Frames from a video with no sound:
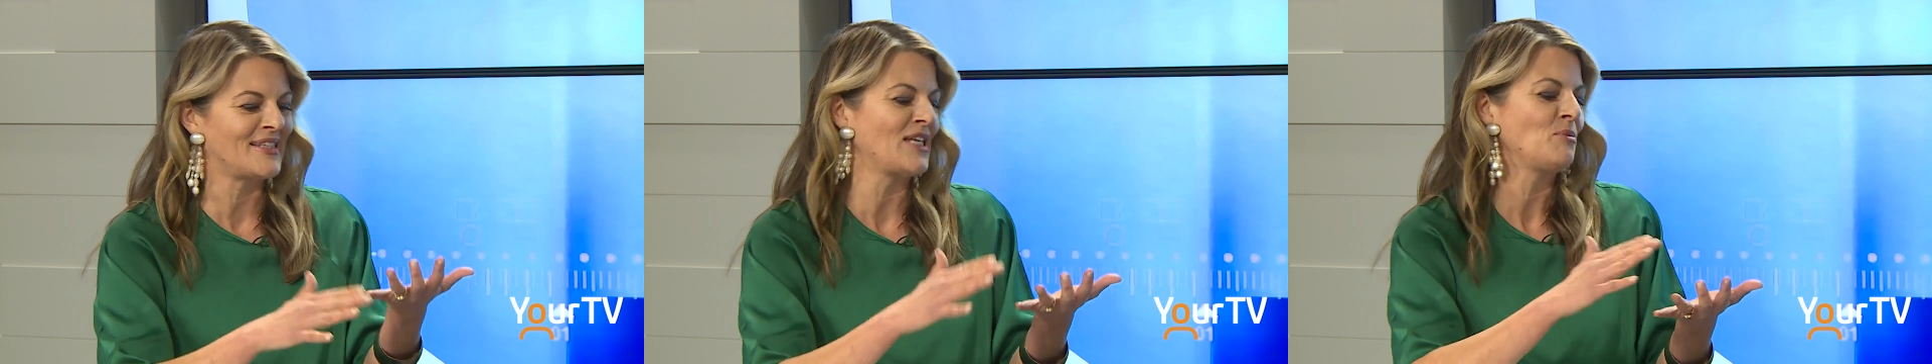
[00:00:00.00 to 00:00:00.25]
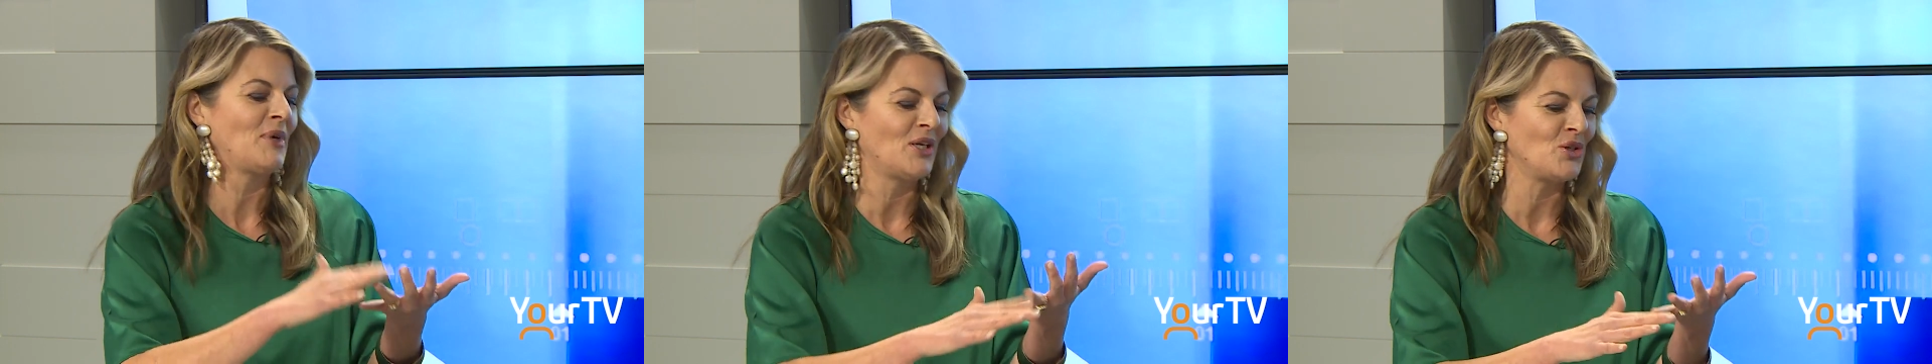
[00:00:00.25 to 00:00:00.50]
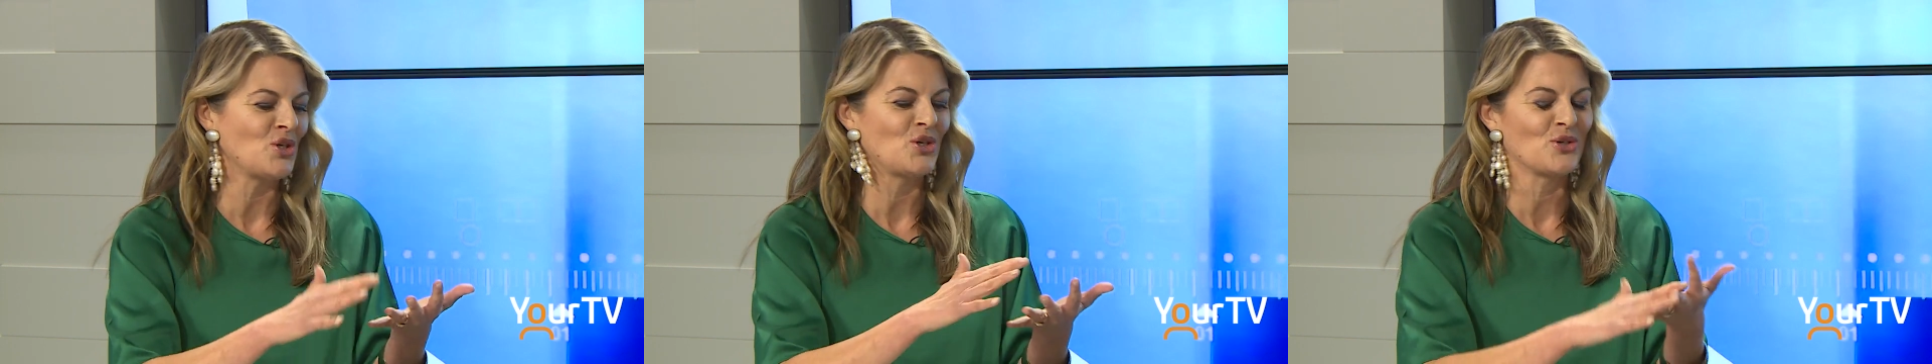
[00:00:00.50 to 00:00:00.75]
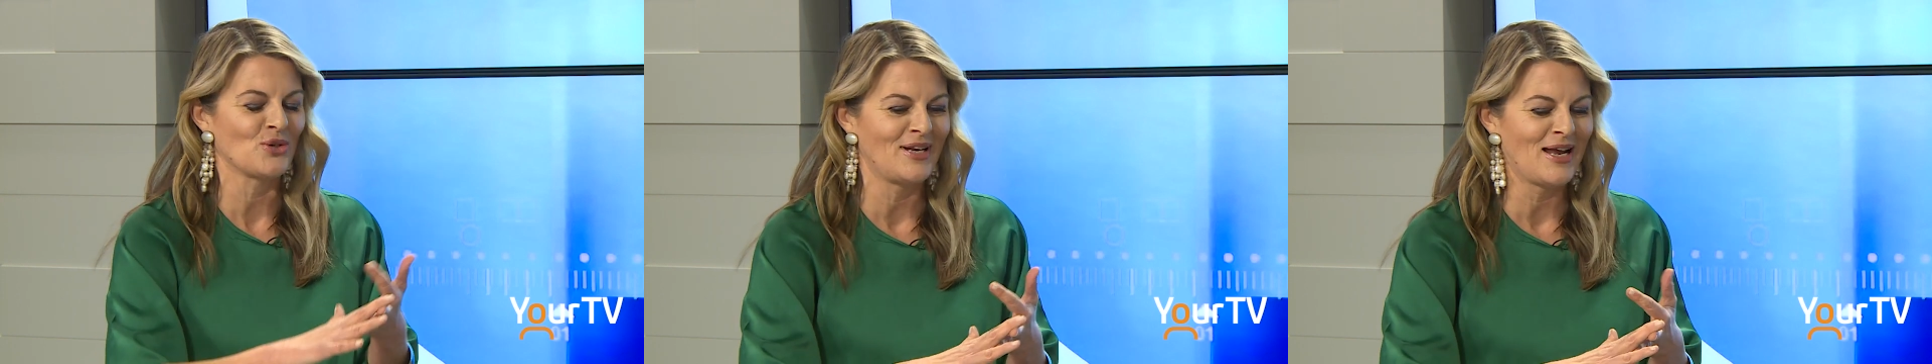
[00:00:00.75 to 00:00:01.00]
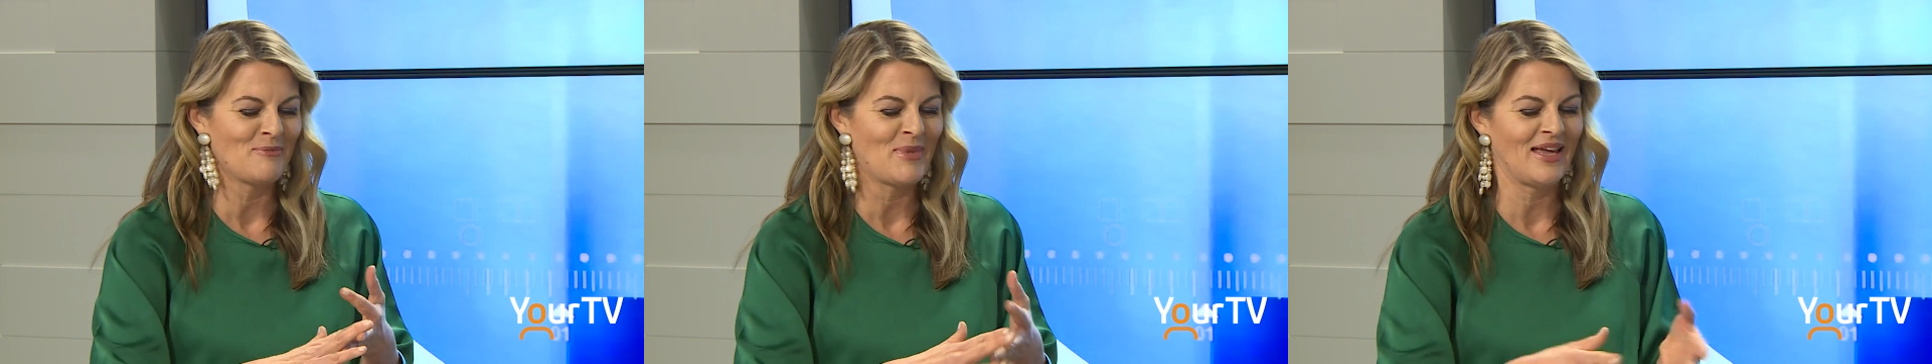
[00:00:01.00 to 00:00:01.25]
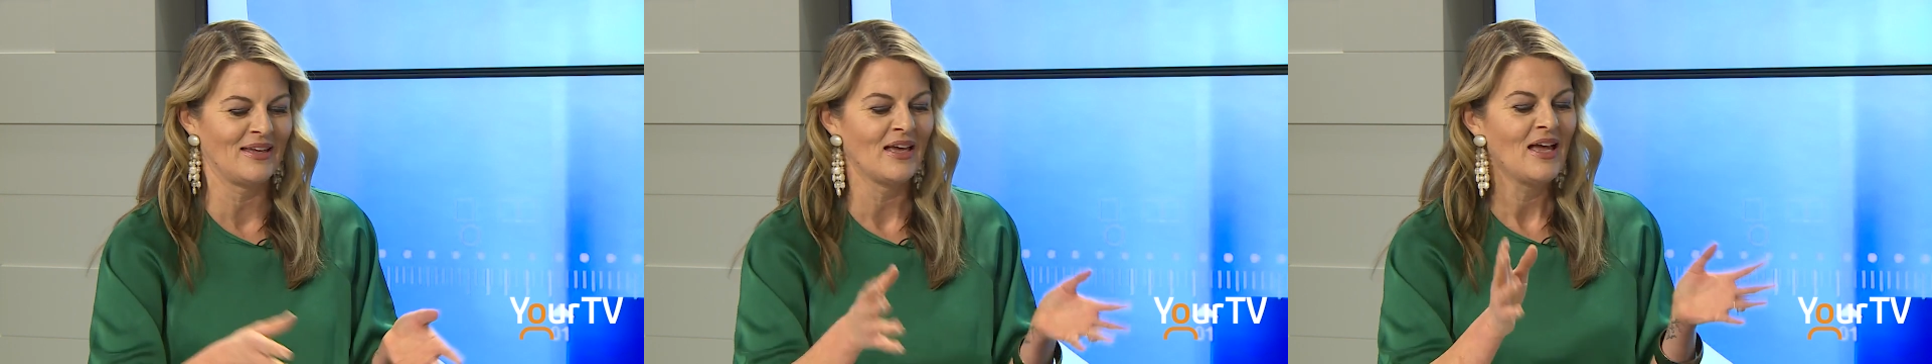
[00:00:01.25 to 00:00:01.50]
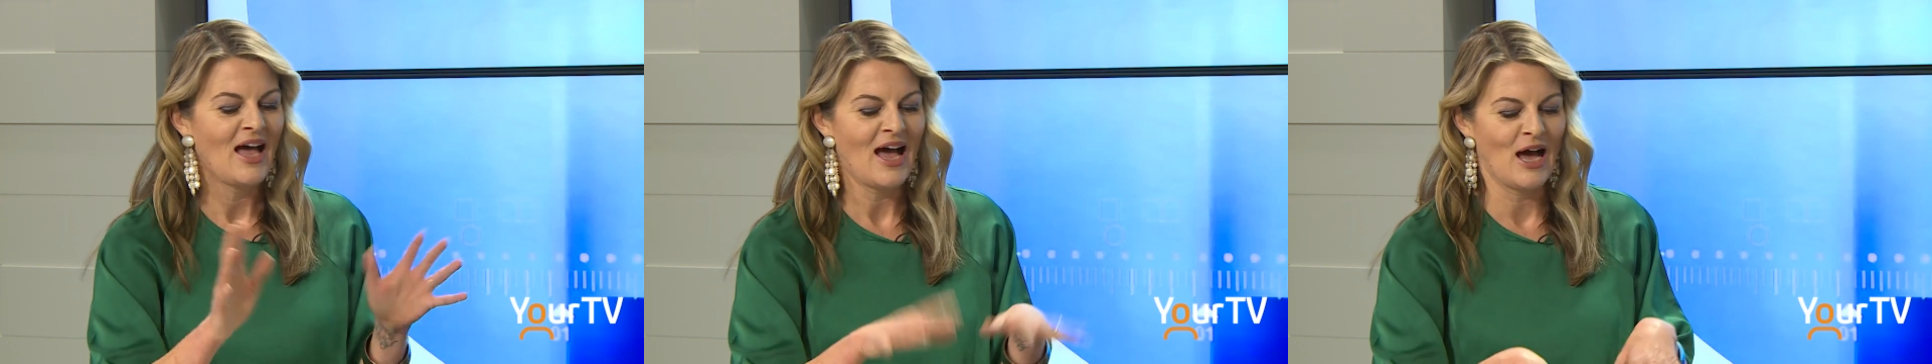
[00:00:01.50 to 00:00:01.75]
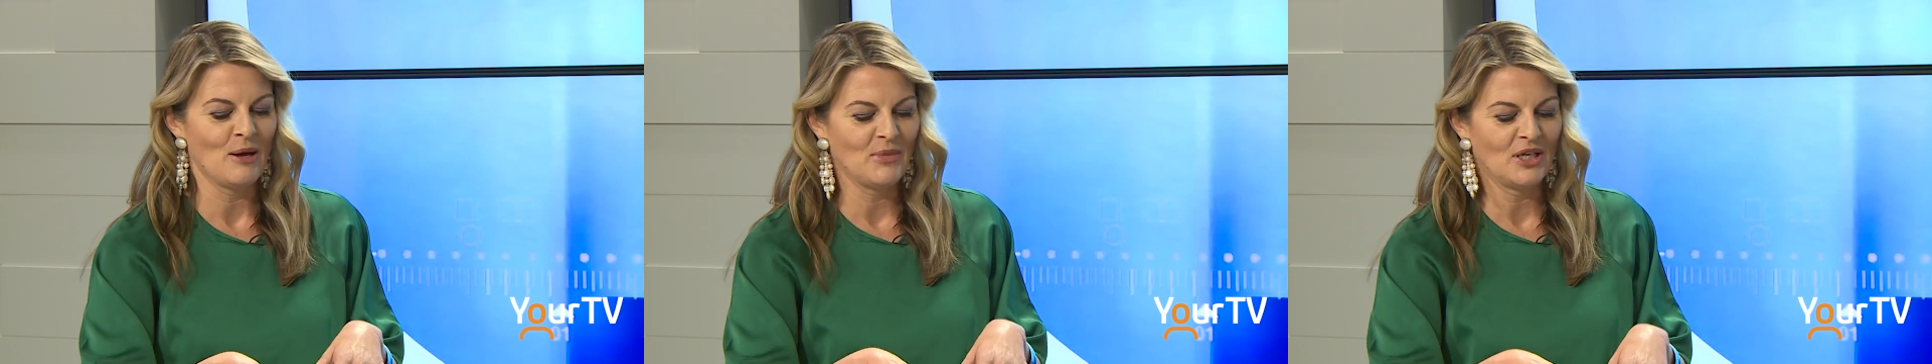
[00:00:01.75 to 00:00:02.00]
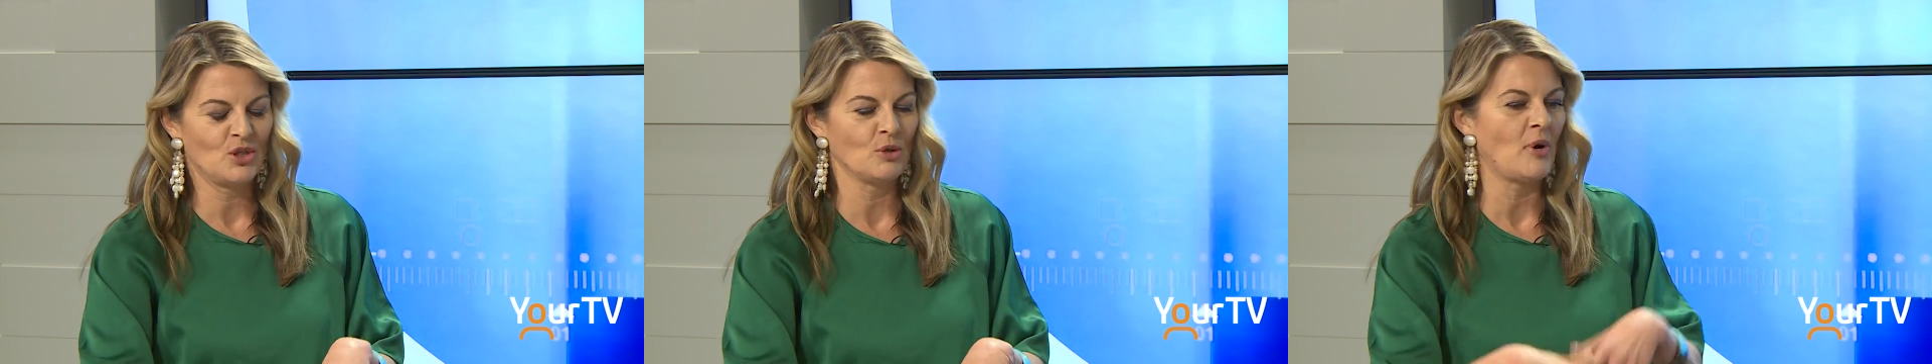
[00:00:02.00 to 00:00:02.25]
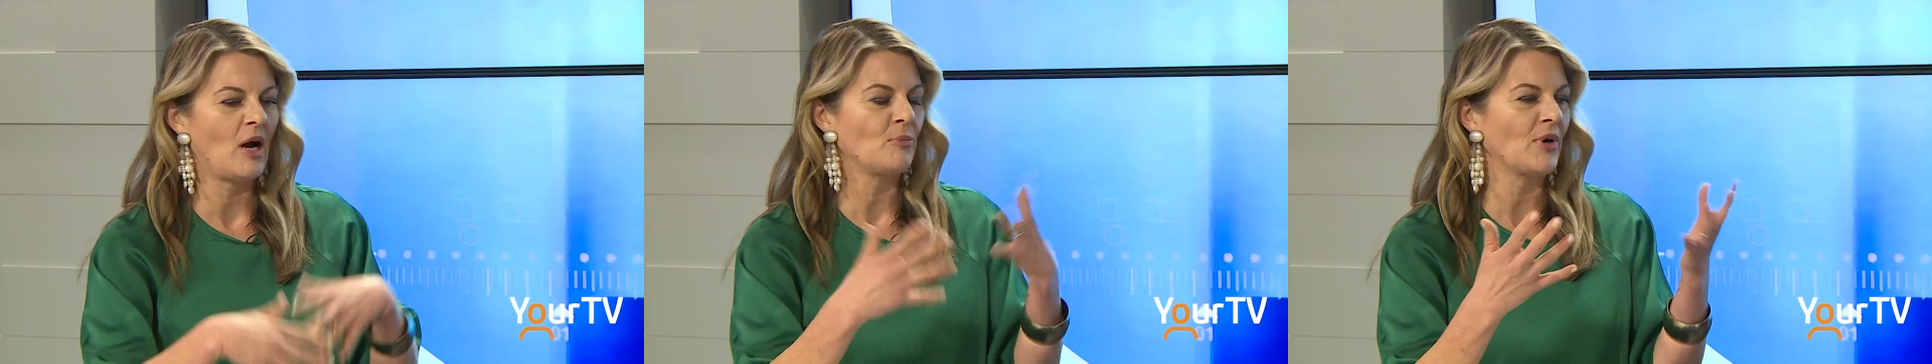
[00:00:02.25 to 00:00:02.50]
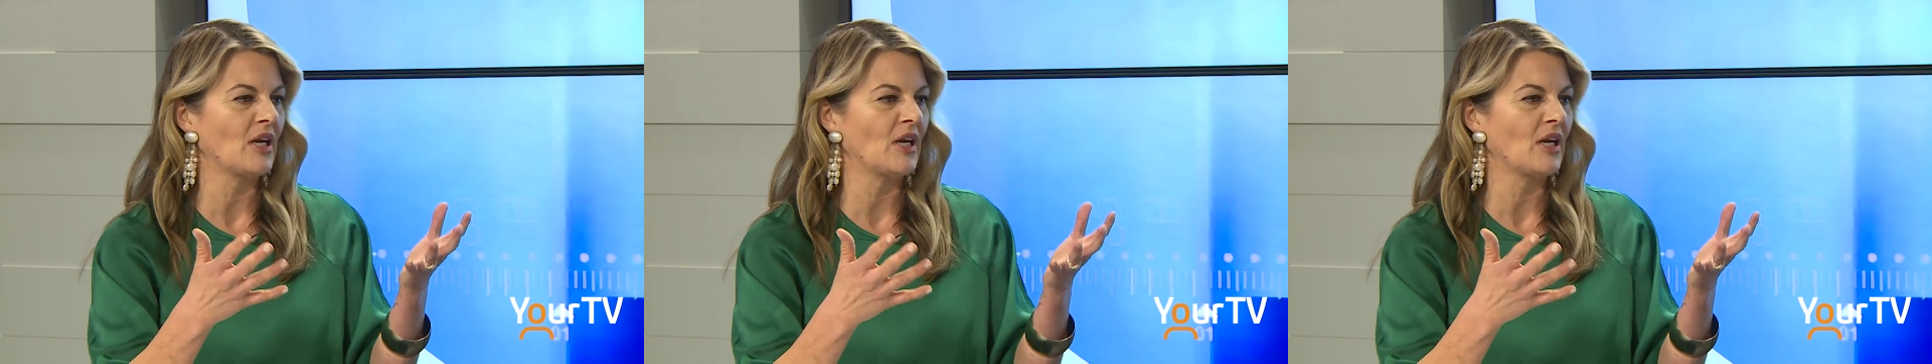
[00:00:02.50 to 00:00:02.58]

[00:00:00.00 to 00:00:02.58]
cinnamon and ginger and nutmeg um, into your pot.